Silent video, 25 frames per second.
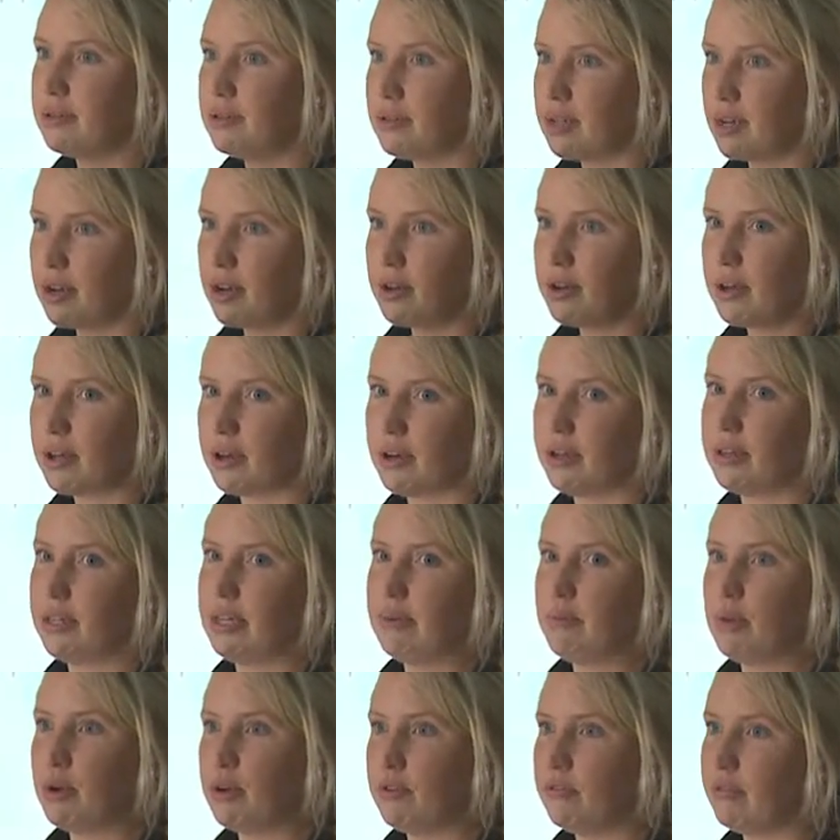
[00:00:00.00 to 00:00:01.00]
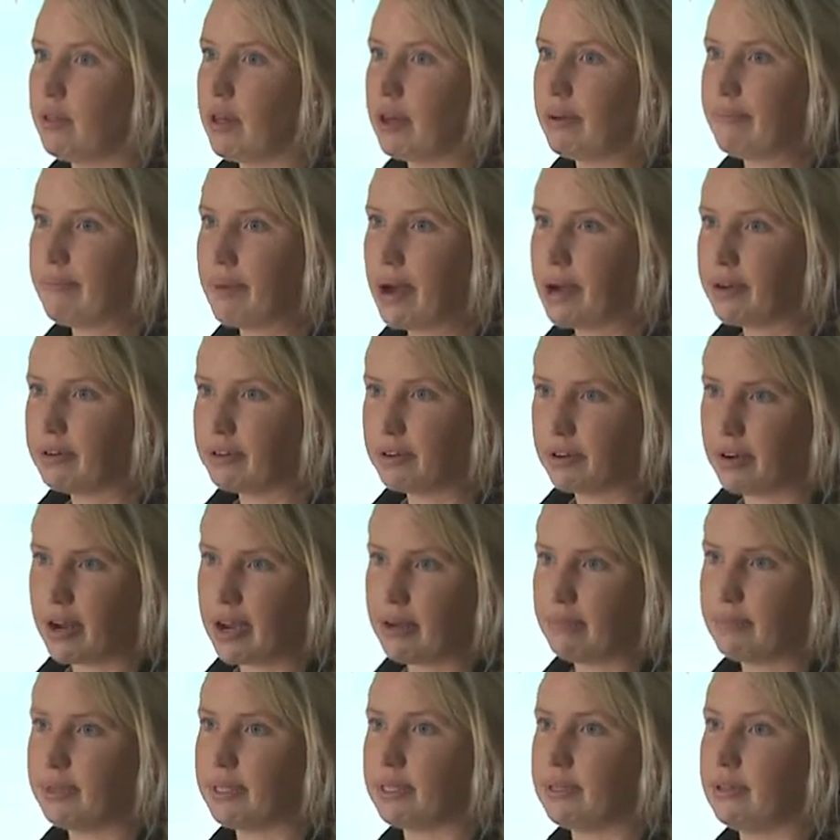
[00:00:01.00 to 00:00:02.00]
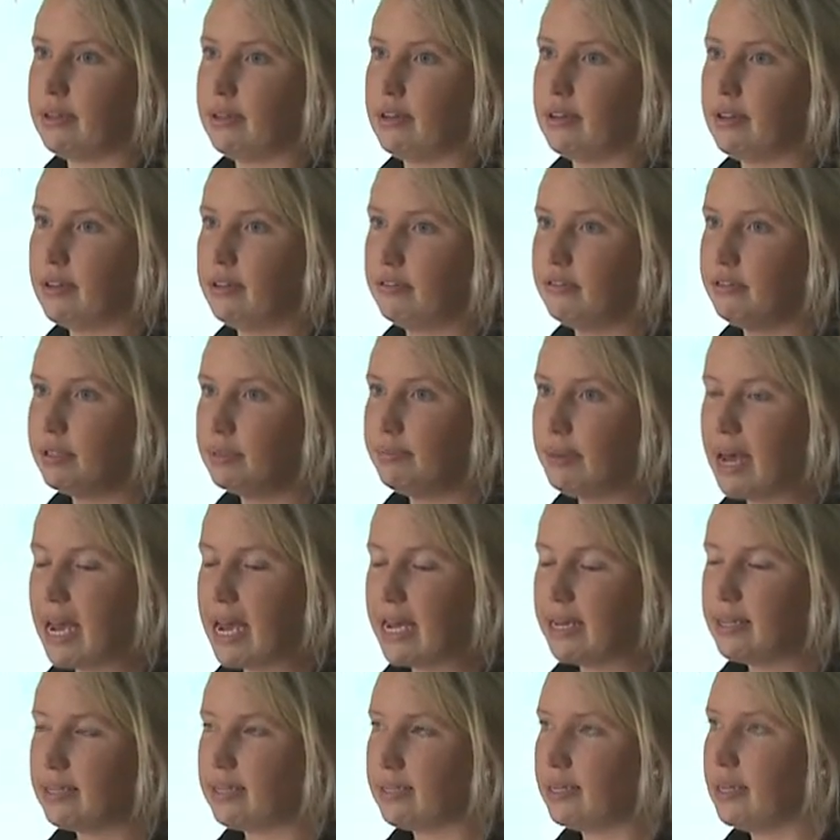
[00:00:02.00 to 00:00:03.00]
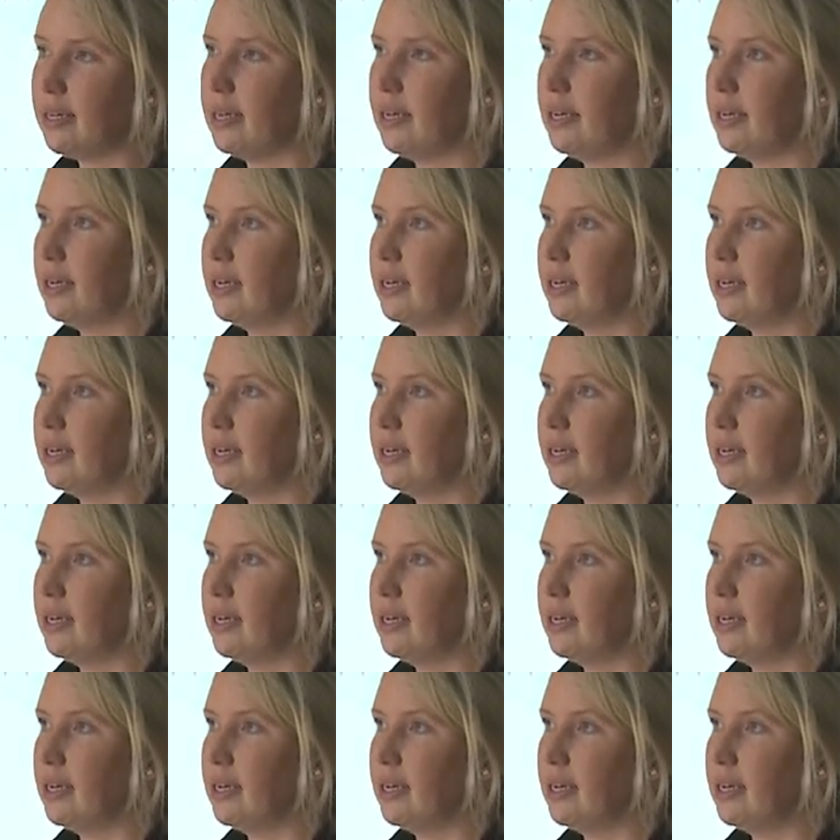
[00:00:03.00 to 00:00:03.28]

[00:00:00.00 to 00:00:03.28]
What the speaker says: can only move like micrograms of space,